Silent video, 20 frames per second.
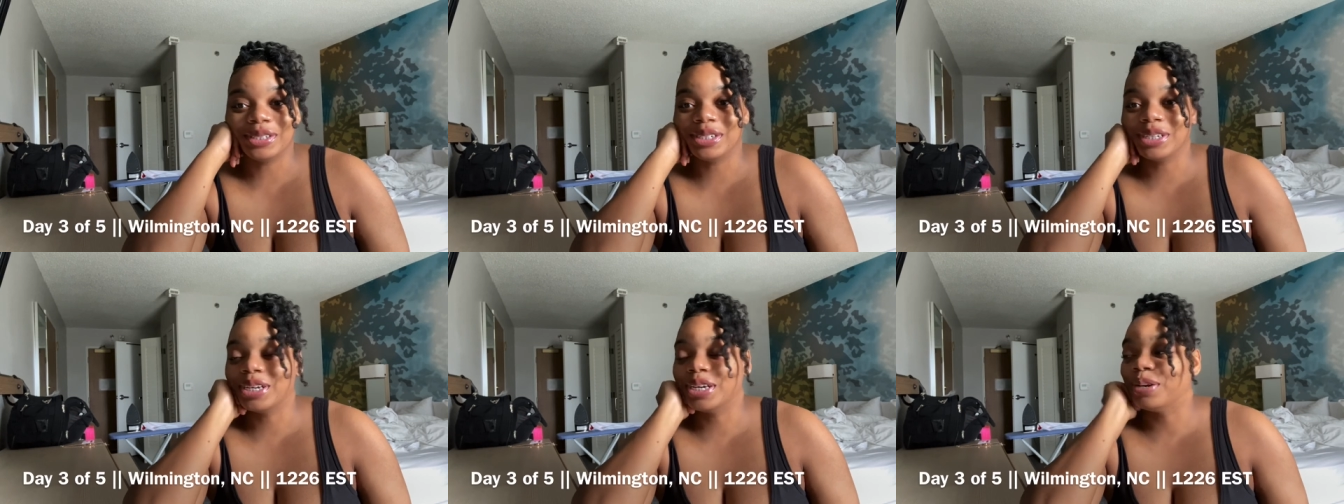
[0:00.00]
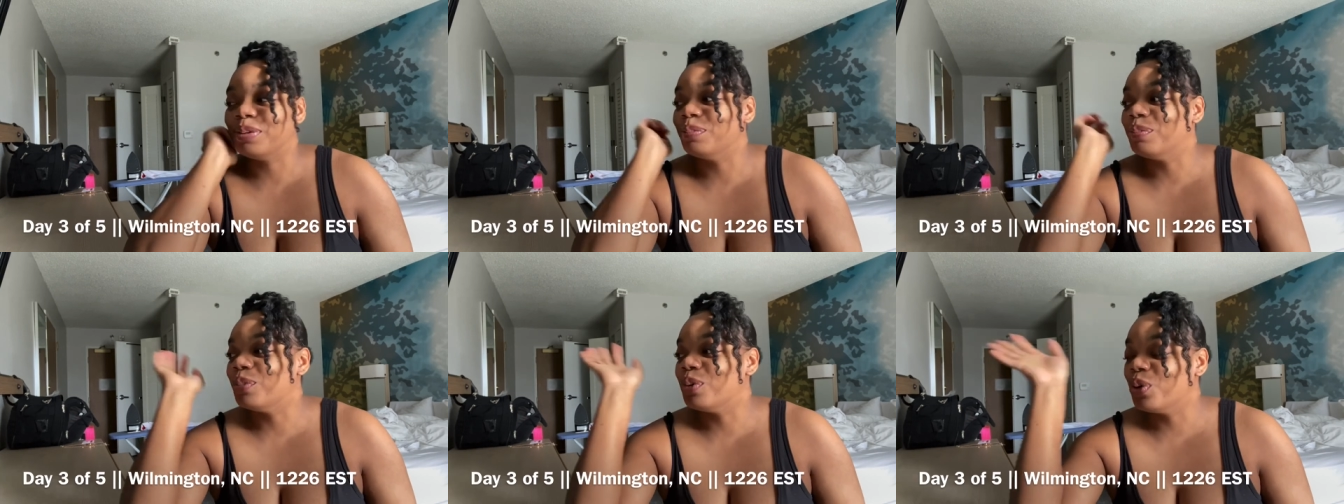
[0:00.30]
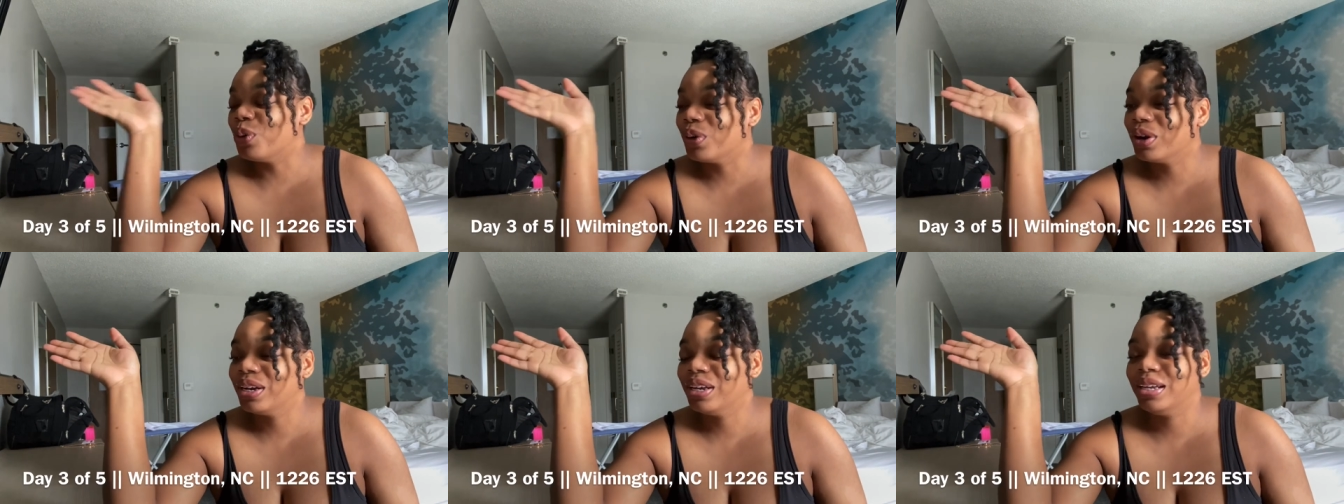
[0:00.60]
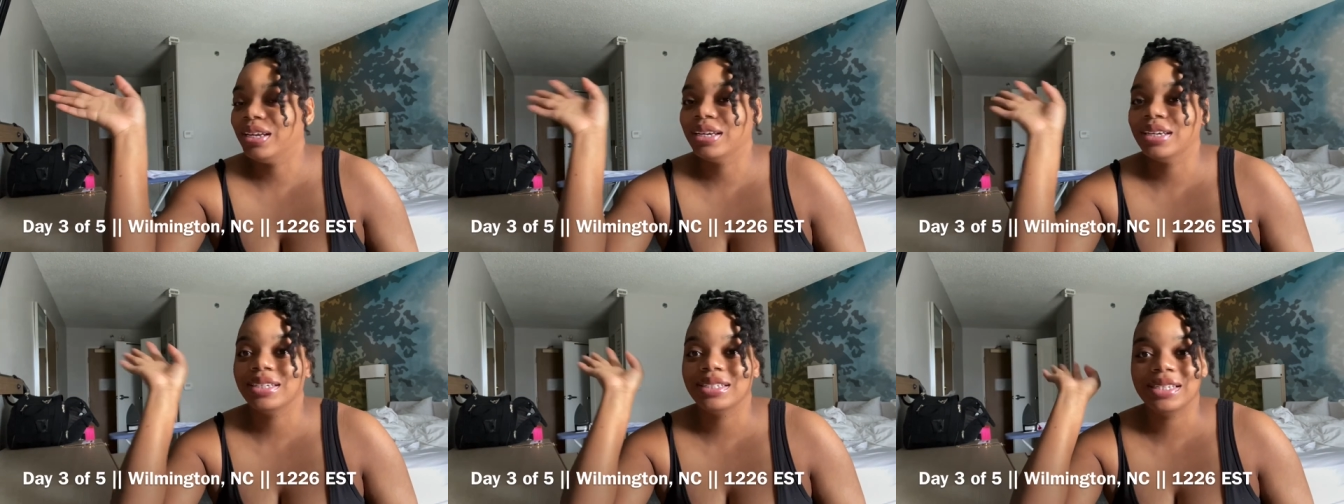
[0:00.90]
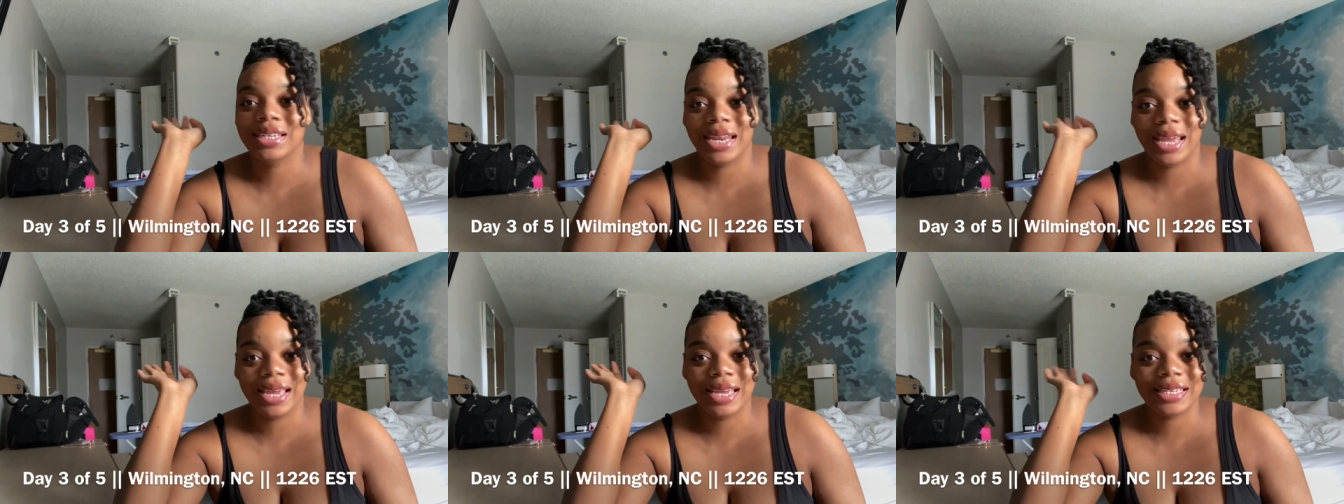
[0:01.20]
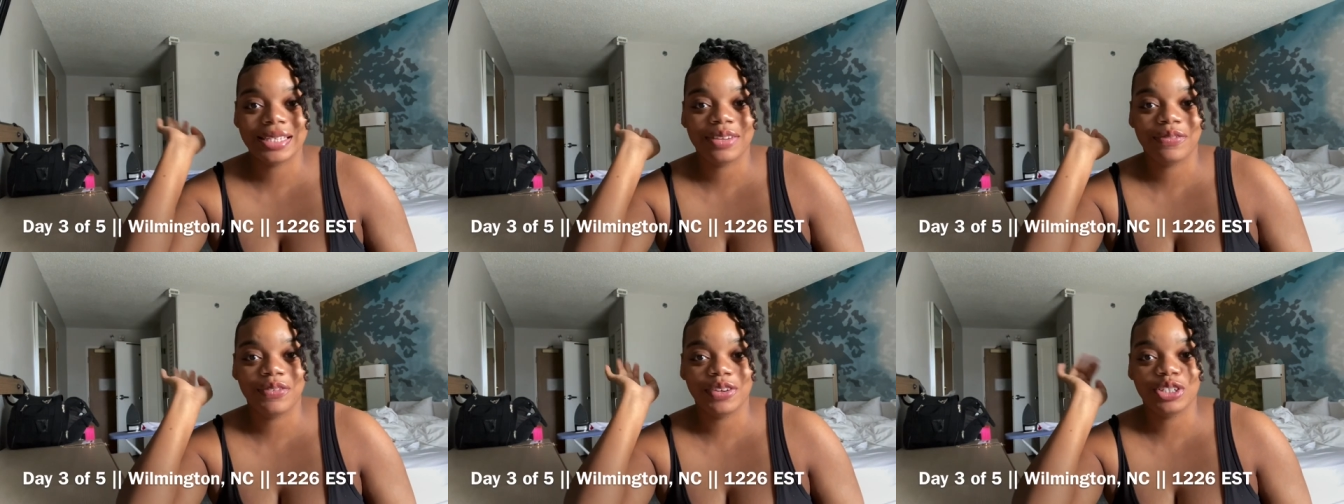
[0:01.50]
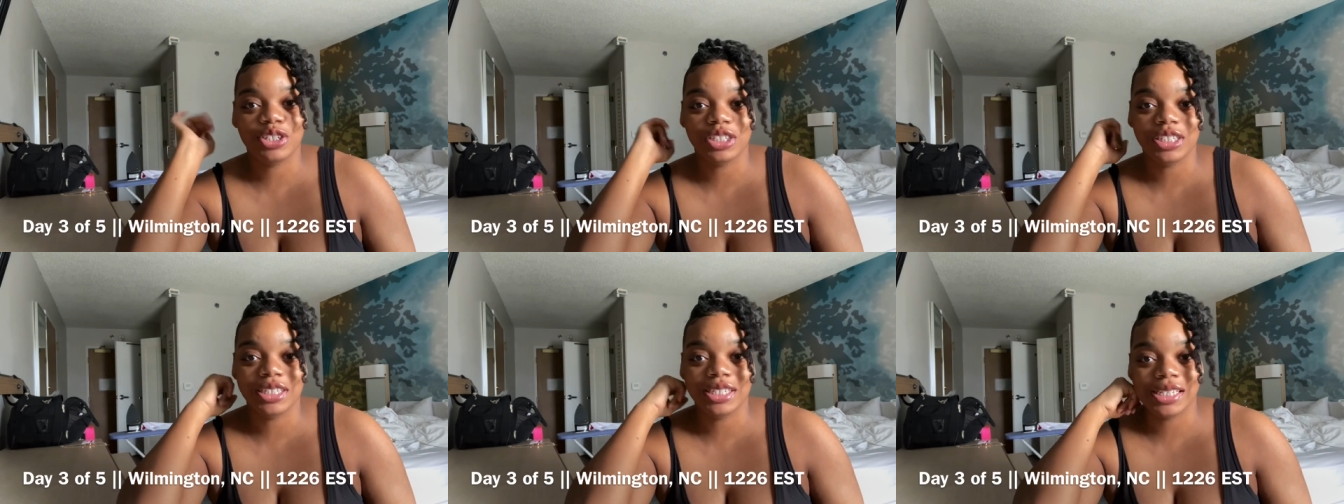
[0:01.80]
Good morning. Today is
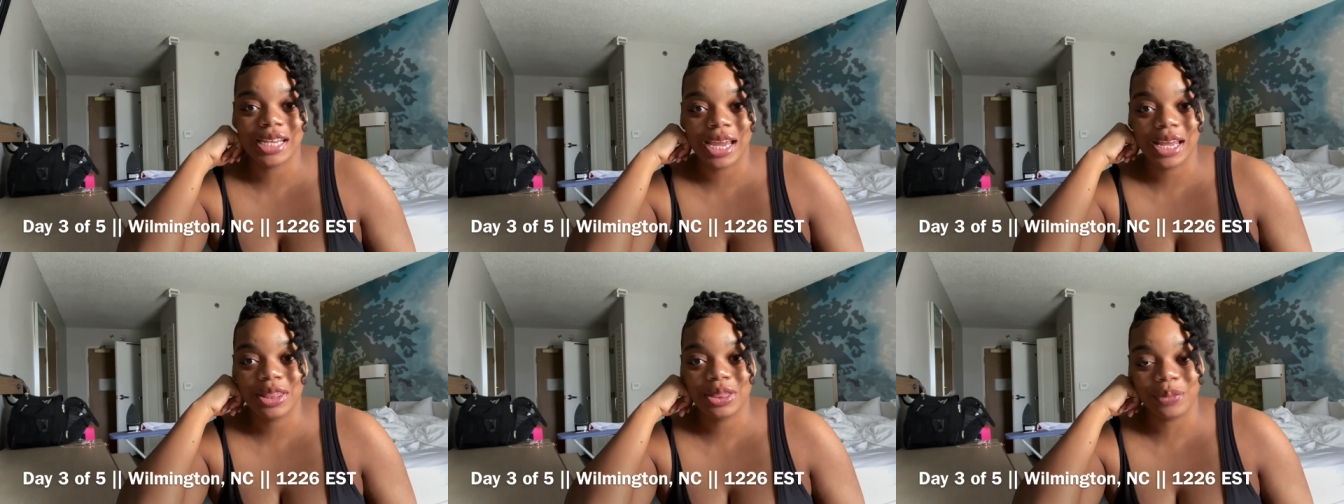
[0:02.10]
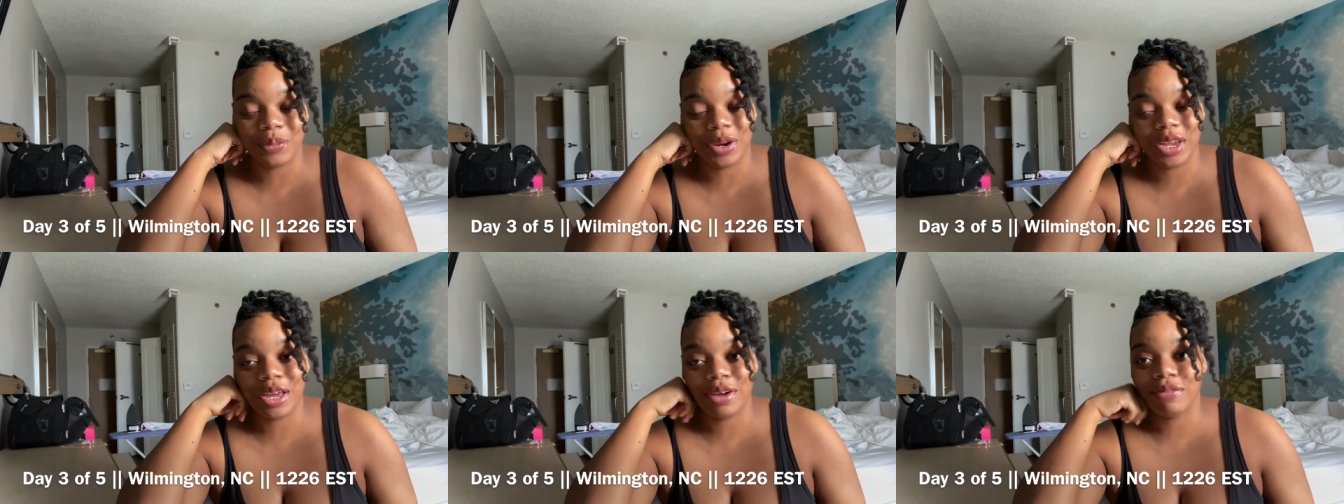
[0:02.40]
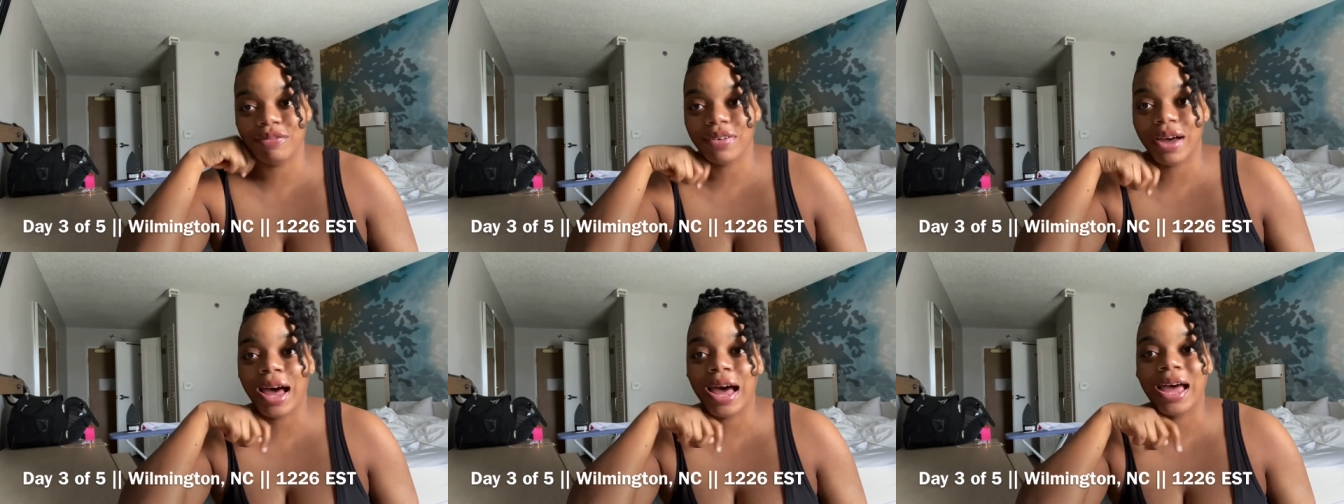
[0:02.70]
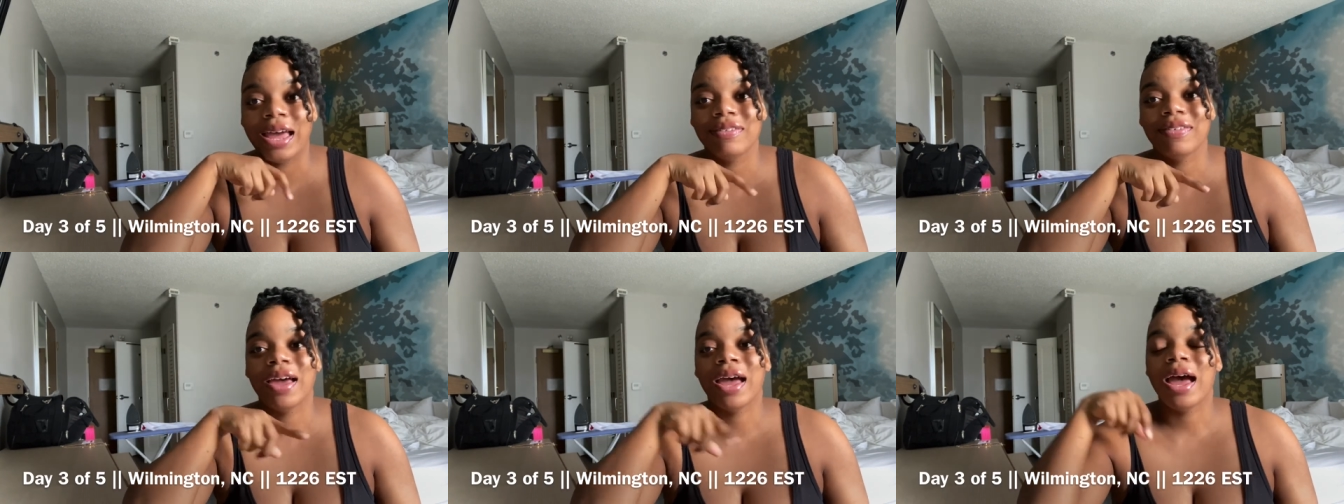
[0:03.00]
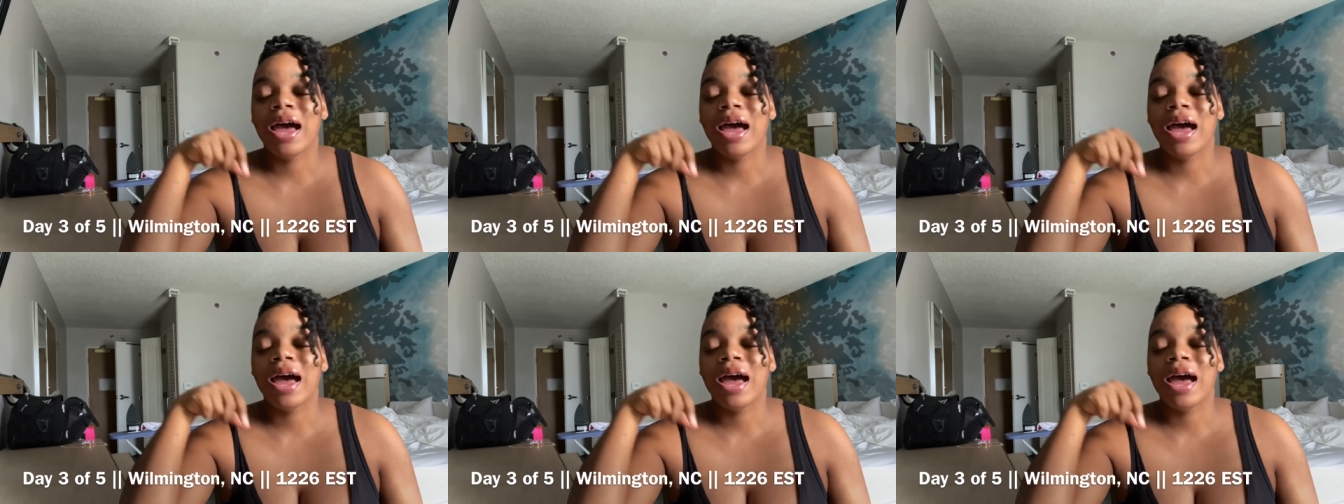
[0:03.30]
officially day three of five.